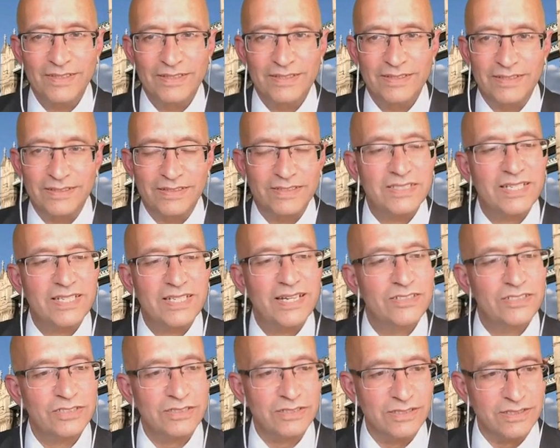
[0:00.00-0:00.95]

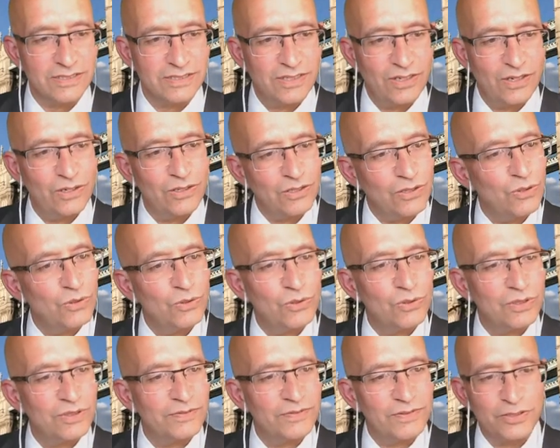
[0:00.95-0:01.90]
tensions on
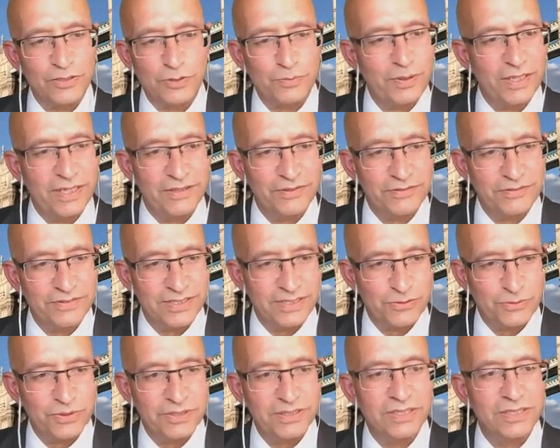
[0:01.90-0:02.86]
all of those boundaries
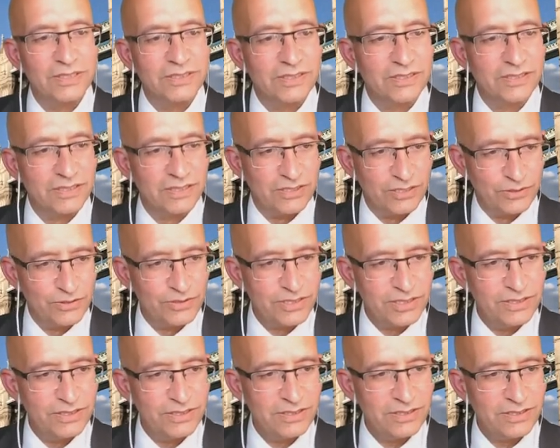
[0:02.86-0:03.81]
with the
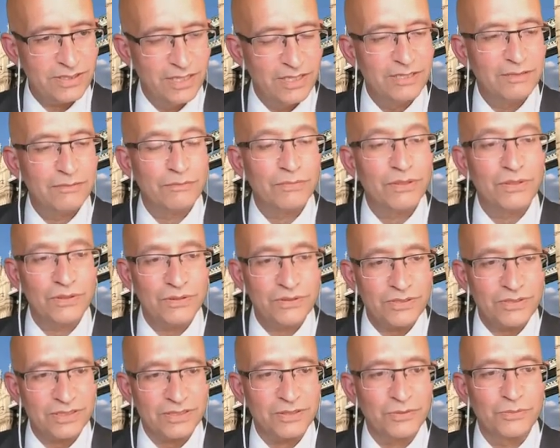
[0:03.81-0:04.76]
institutions, but
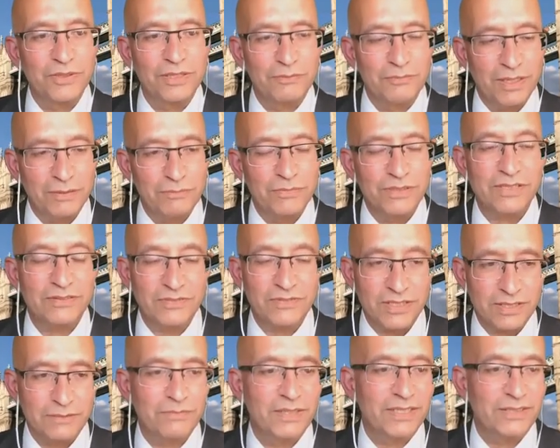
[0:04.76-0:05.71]
also with members of other
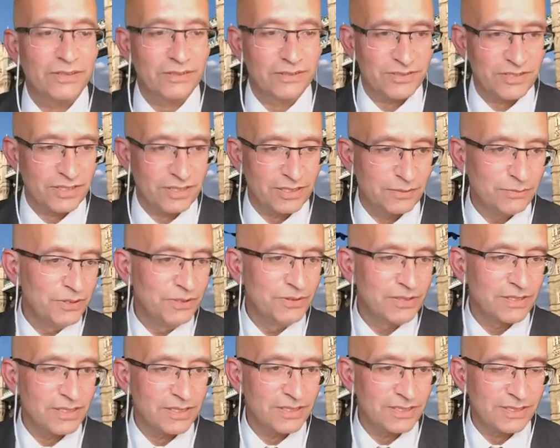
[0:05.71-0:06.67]
minority
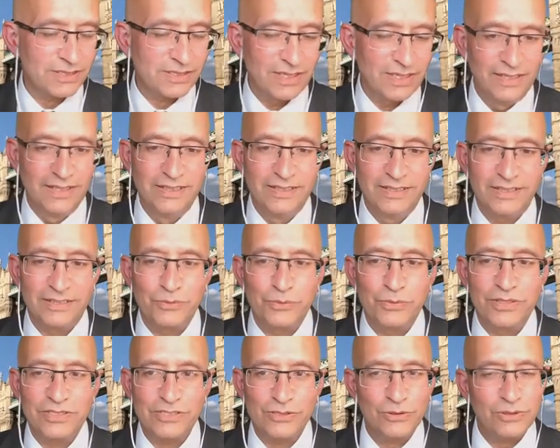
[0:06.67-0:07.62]
communities. And we
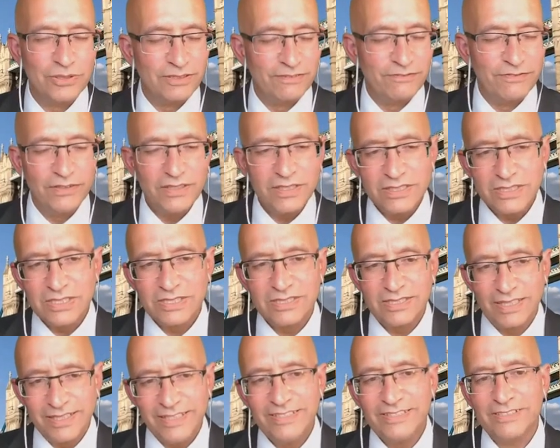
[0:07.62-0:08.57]
saw the first
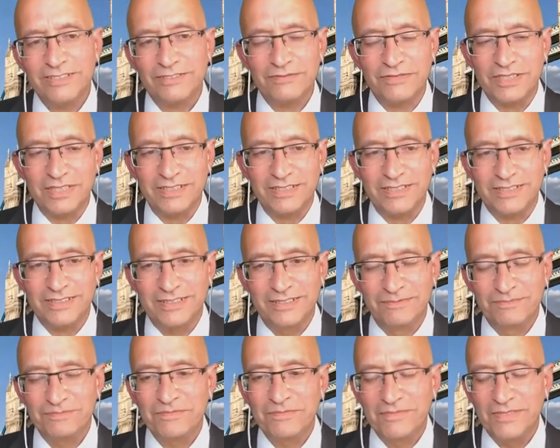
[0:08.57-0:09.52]
signs of this
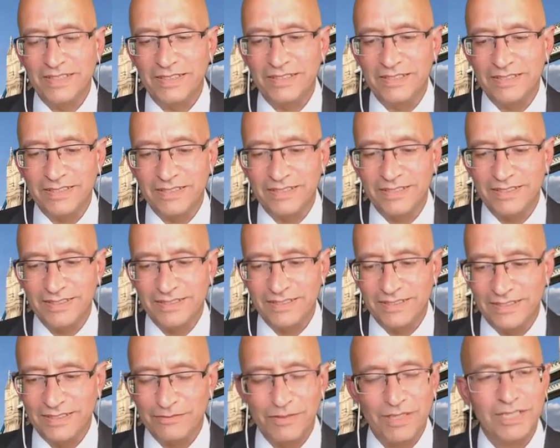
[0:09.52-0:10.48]
in the
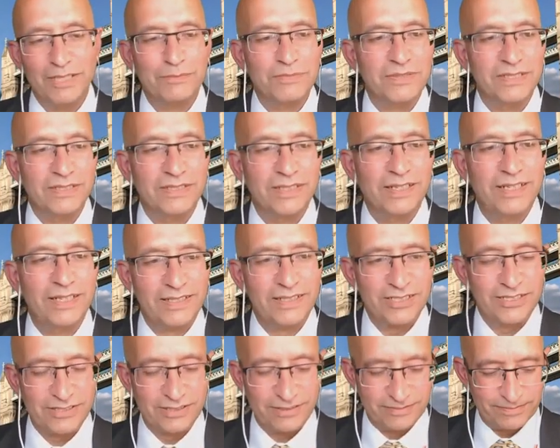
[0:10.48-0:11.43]
run-up to the
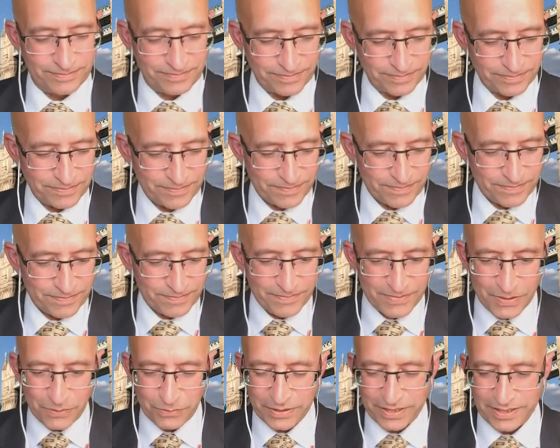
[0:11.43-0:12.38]
election,
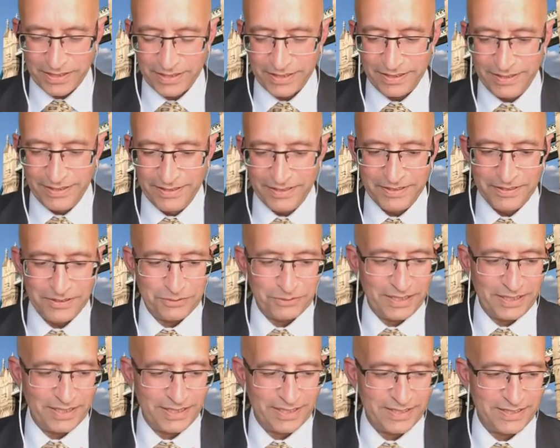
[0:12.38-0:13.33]
where we
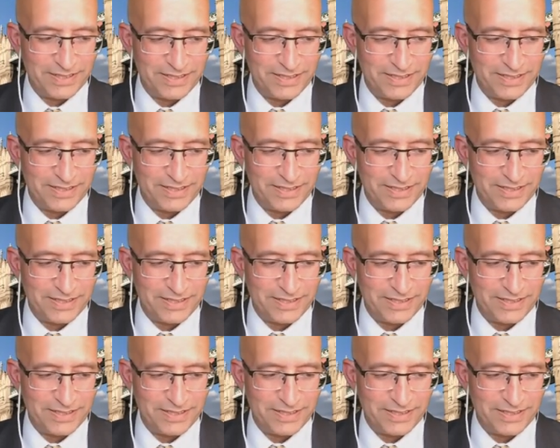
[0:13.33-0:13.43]
had